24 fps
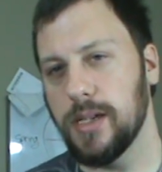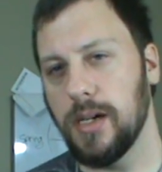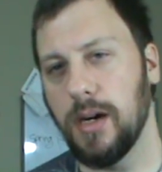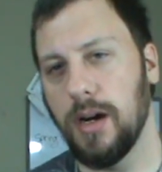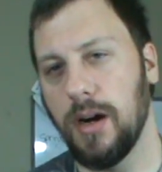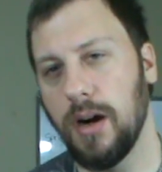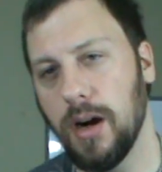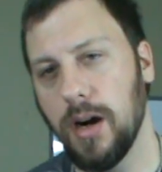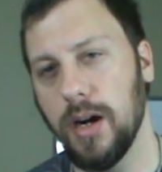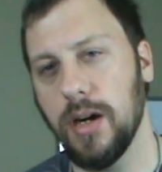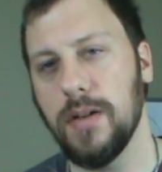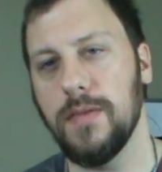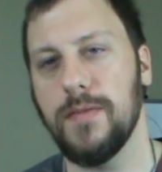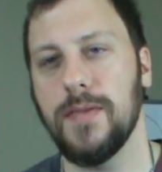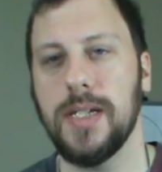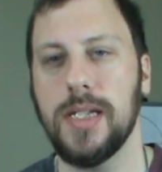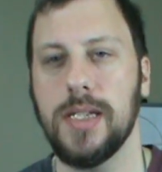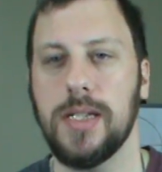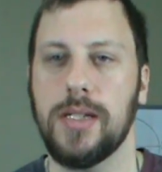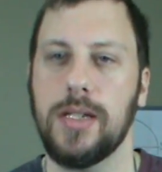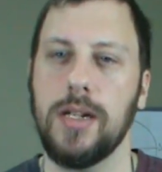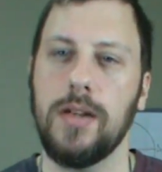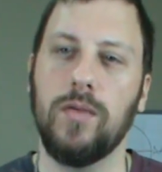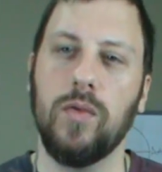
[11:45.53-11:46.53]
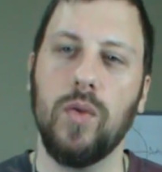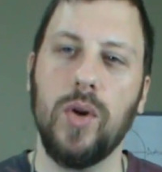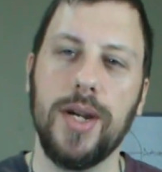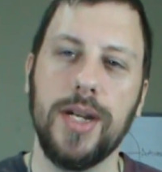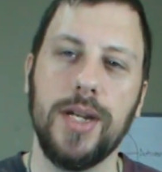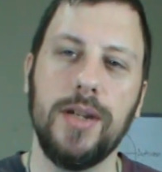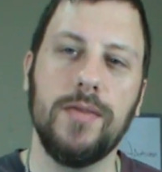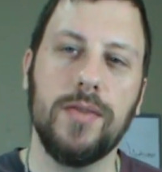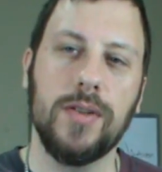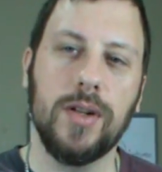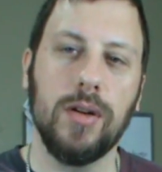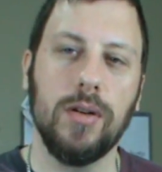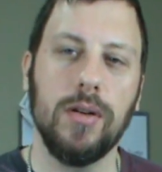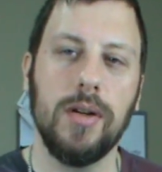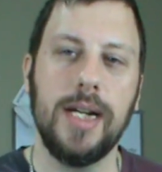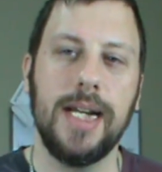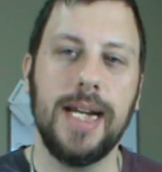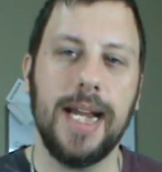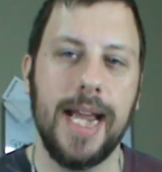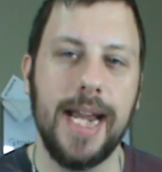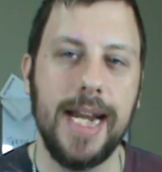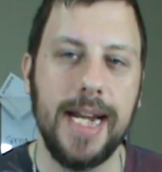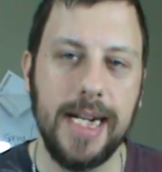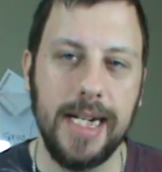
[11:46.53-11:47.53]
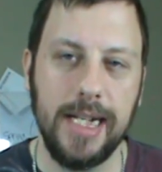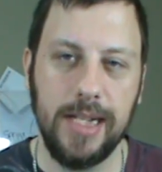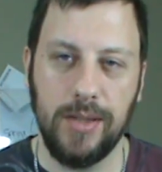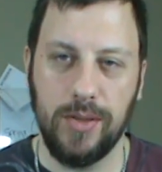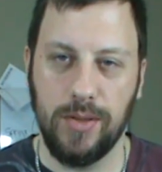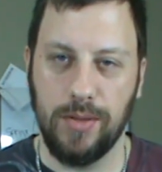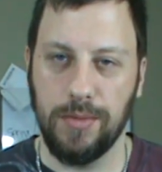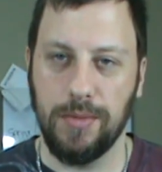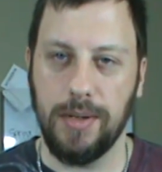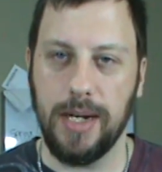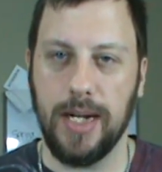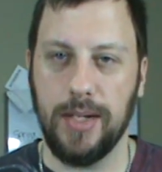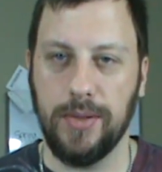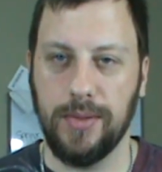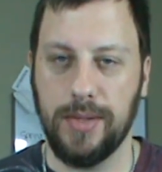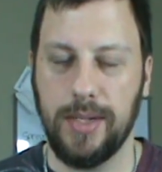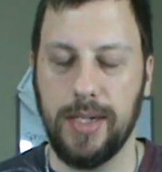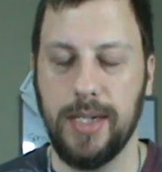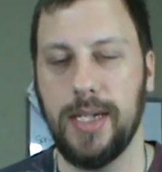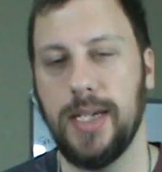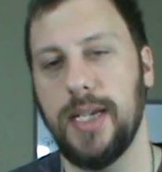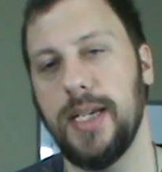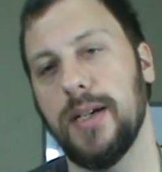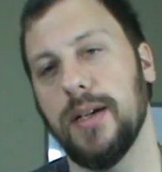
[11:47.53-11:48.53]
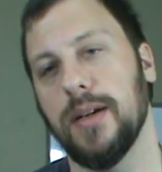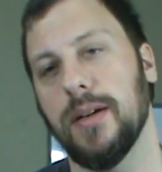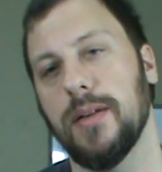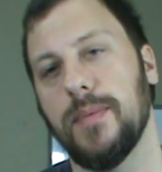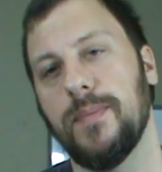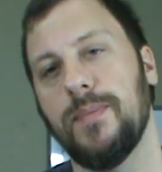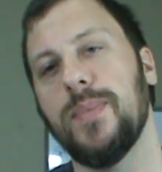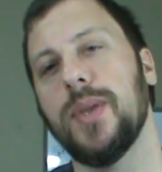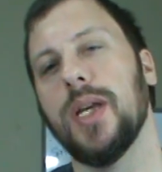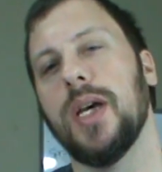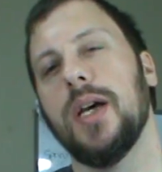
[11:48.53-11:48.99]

harvest of what you've created throughout the year.